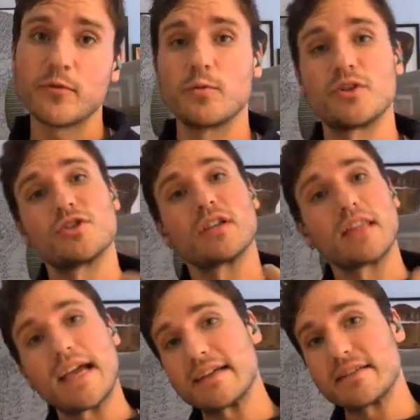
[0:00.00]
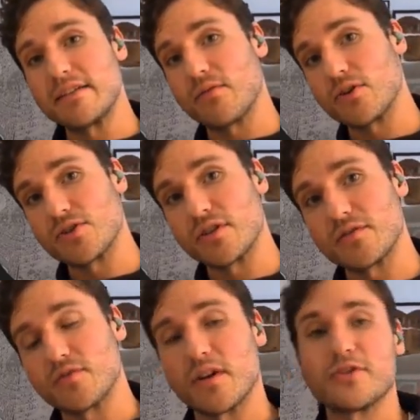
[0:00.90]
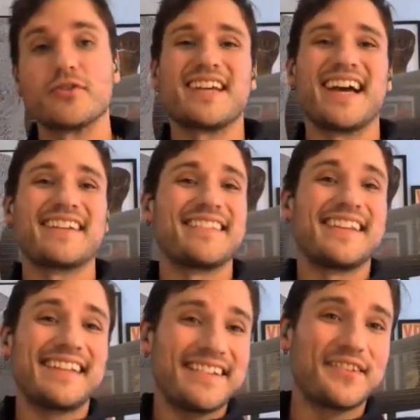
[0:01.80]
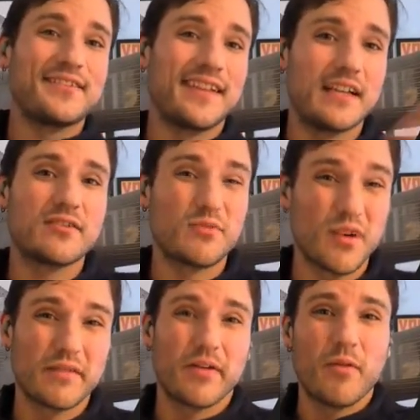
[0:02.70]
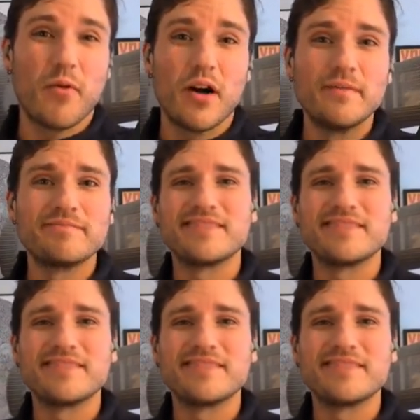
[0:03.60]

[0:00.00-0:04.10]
which is a legacy version of structured text that doesn't tend to work very well.